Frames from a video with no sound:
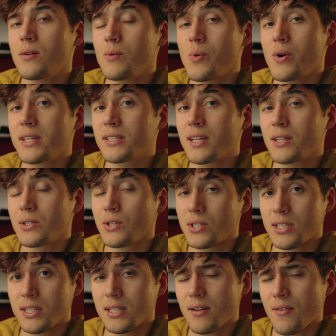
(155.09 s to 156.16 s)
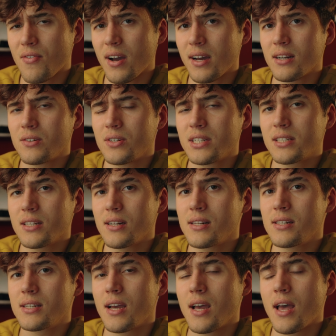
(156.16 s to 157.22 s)
always get to see the final
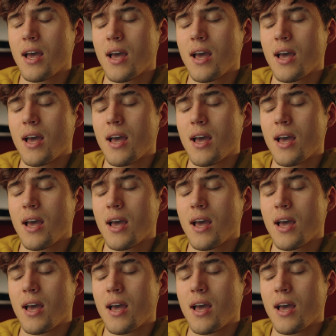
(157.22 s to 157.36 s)
result.